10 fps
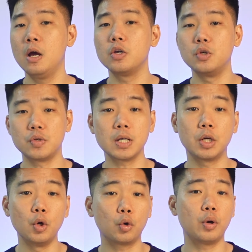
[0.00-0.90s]
Using a
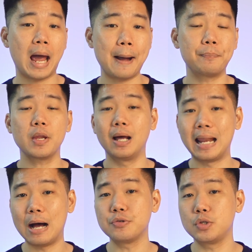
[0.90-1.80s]
no-code app
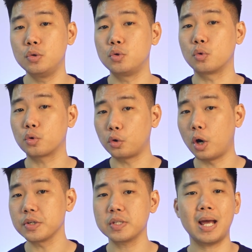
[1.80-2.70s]
allows you to
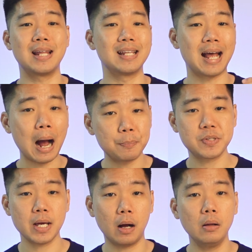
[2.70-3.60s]
cross and
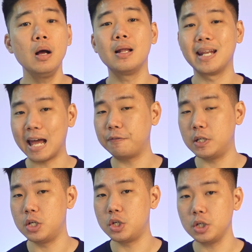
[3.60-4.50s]
upsell live
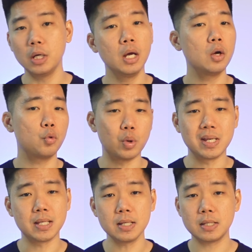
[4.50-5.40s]
teaching,
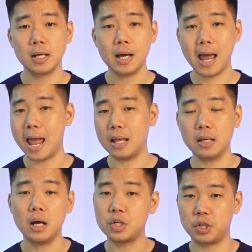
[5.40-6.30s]
quizzes,
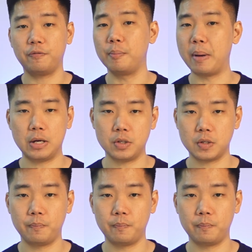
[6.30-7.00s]
and achievement badges.